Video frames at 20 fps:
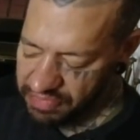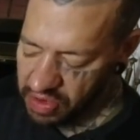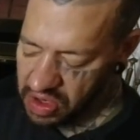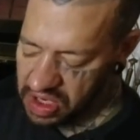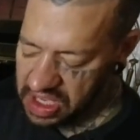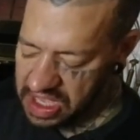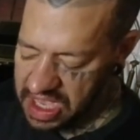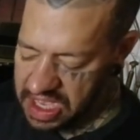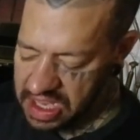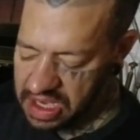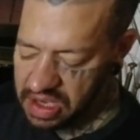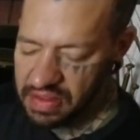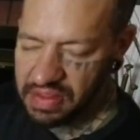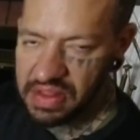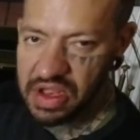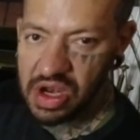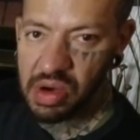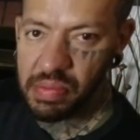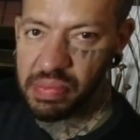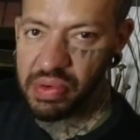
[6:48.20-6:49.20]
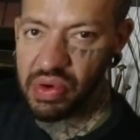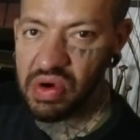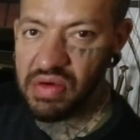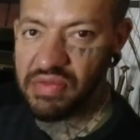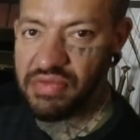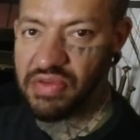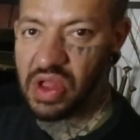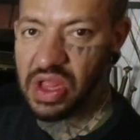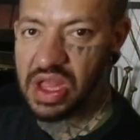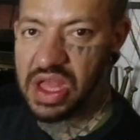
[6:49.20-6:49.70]
forget their
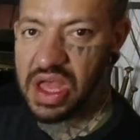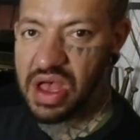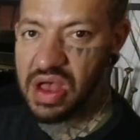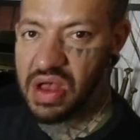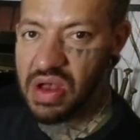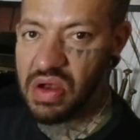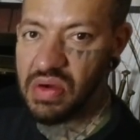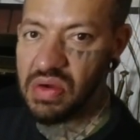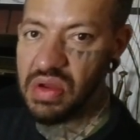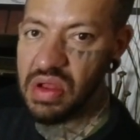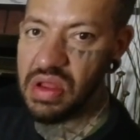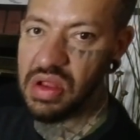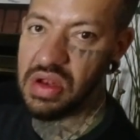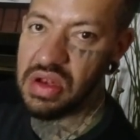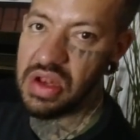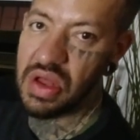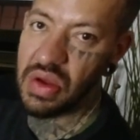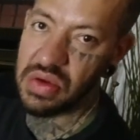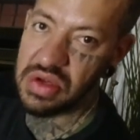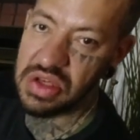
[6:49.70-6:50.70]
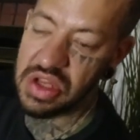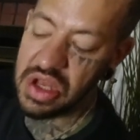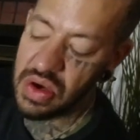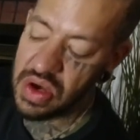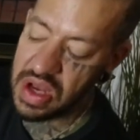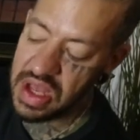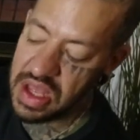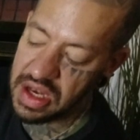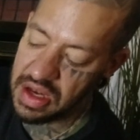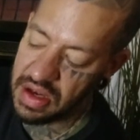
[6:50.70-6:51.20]
portfolio. Don't
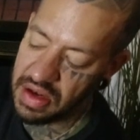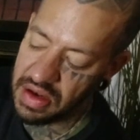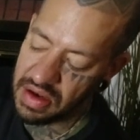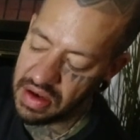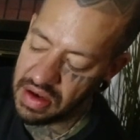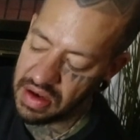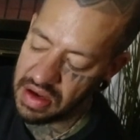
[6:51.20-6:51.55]
do it.